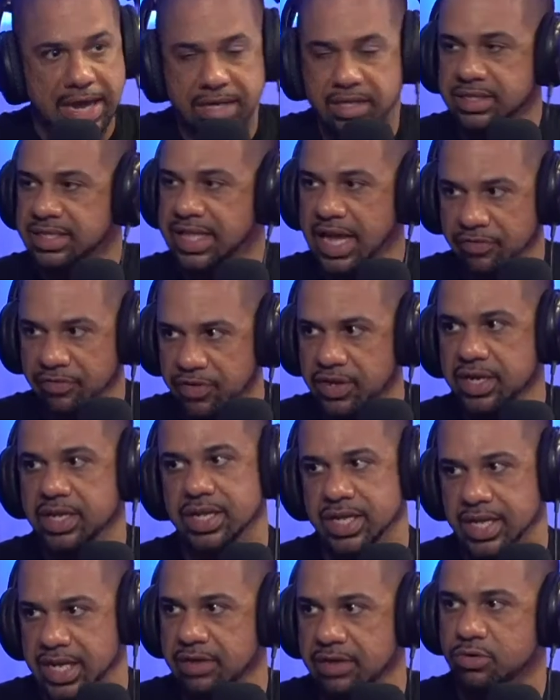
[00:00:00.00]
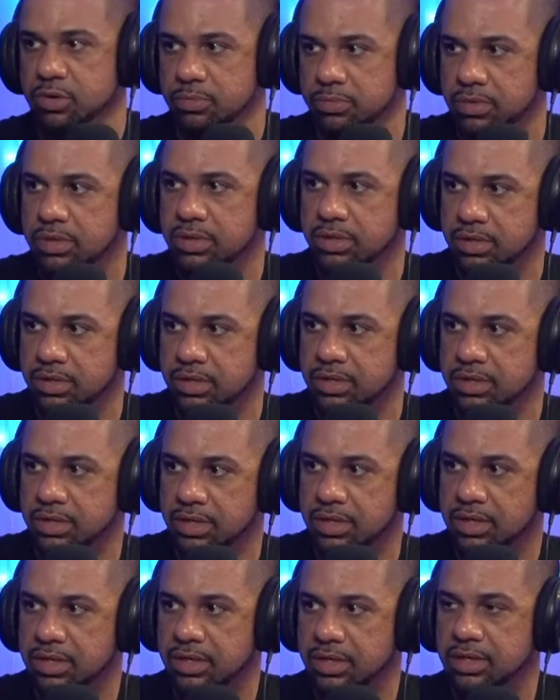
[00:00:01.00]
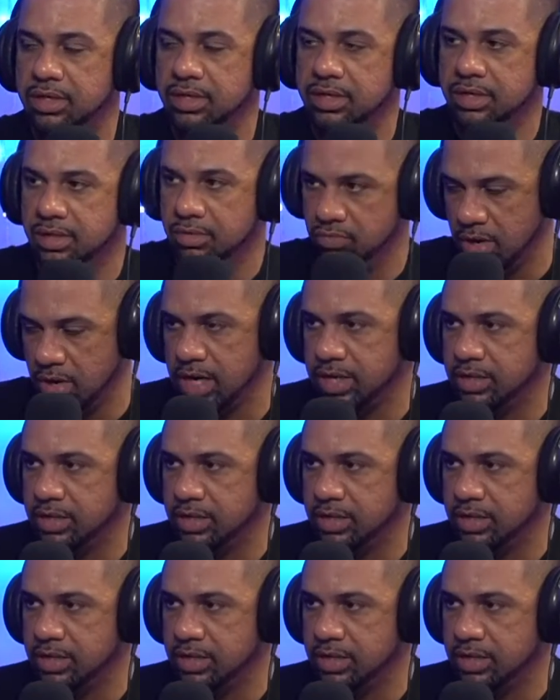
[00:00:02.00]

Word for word: I that's why Dana White him. hates the, hates him right.